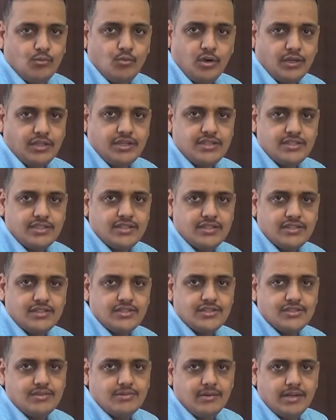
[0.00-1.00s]
what is
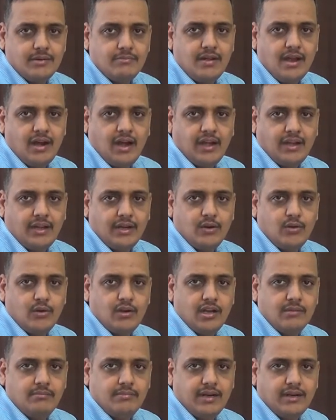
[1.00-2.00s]
this remarketing
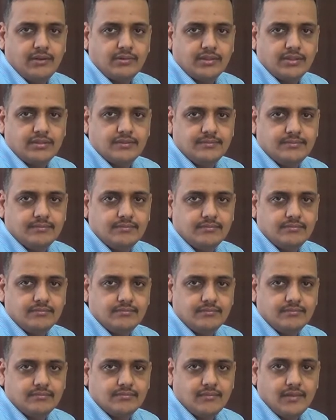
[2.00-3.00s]
all about,
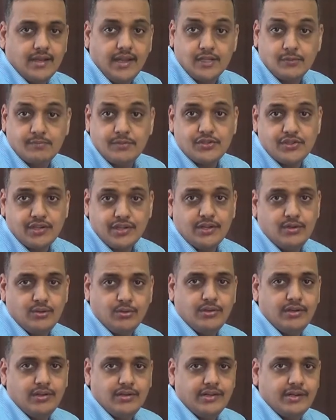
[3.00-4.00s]
especially
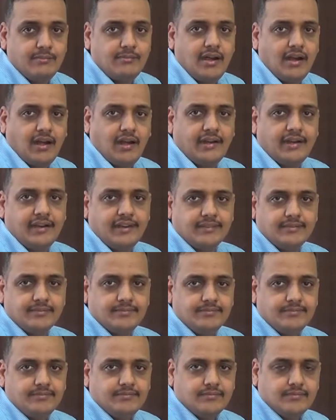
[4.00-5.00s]
Google remarketing,
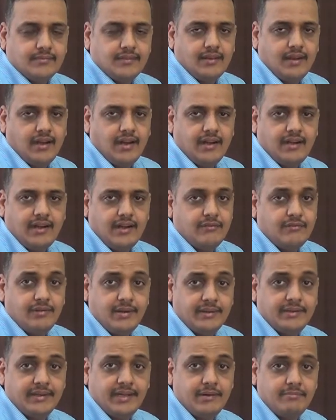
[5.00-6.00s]
and will
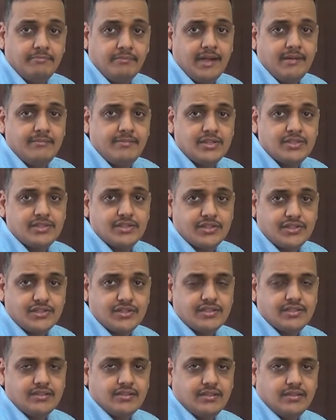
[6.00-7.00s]
it help my
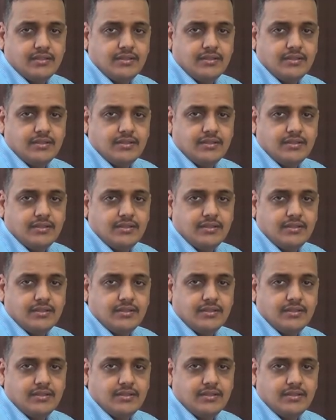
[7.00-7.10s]
business?